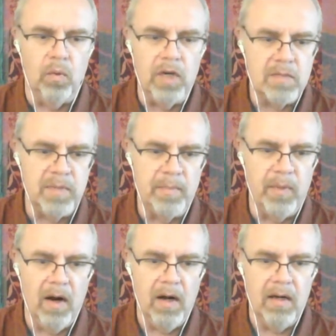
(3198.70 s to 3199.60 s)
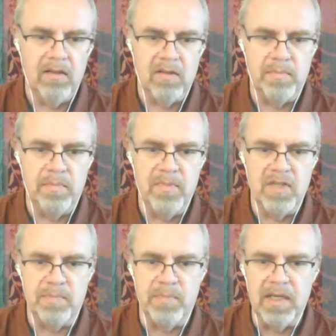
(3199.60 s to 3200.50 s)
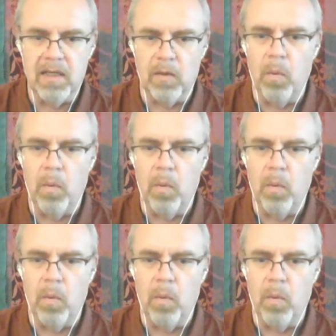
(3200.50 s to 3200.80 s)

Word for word: which people speak